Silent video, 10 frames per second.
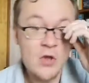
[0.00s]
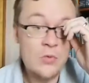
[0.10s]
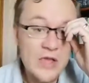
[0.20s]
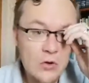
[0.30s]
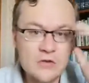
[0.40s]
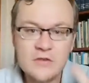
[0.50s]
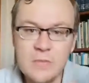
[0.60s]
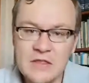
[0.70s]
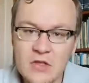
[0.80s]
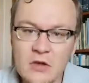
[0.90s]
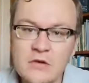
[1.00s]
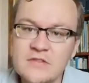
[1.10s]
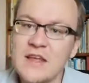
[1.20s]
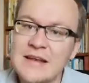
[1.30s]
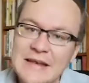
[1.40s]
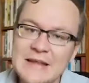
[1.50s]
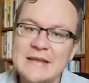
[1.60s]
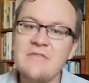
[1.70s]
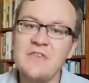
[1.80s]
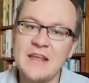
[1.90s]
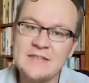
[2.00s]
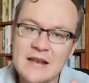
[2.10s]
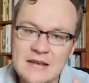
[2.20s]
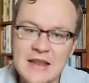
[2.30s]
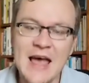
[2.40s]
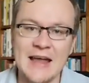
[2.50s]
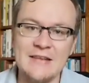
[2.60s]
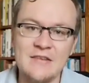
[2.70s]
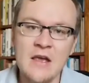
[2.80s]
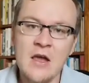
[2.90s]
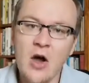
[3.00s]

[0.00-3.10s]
We ought to be those that live in the light